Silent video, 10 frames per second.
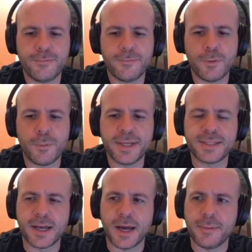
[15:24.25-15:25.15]

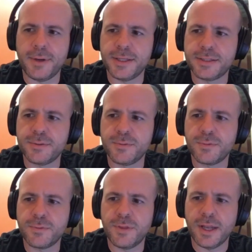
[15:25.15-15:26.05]
romantic comedies
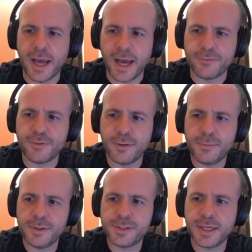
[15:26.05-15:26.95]
that have good
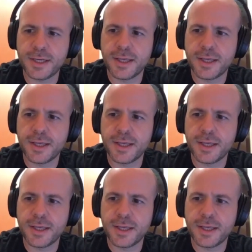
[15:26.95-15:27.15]
music.